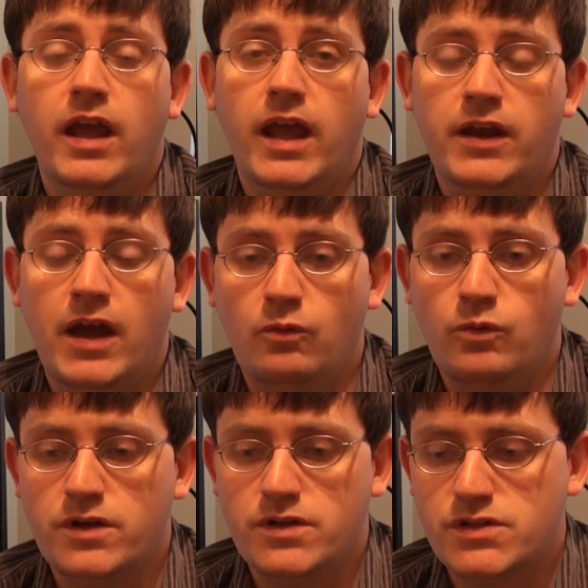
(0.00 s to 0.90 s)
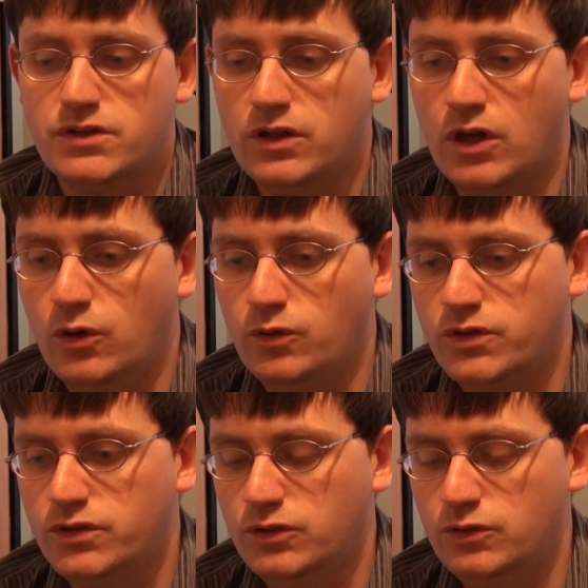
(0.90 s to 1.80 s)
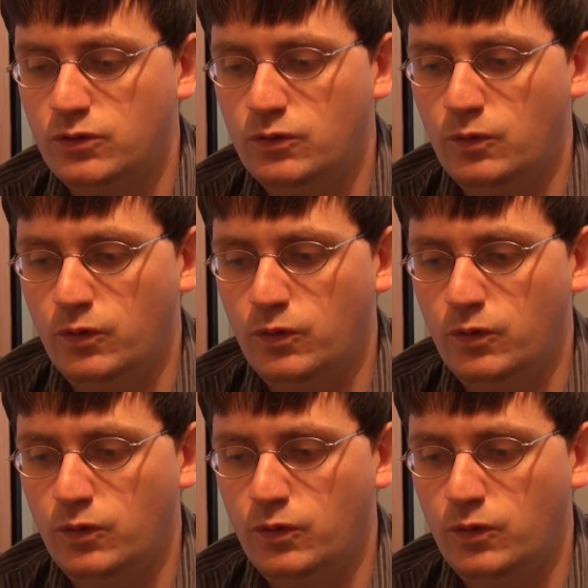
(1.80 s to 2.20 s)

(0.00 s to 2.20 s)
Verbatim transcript: and that was to go to